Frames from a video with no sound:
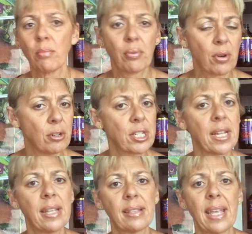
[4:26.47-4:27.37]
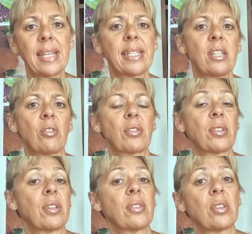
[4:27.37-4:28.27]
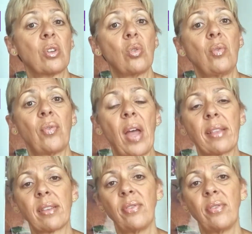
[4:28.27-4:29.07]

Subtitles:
proteins, antioxidants, and good fats.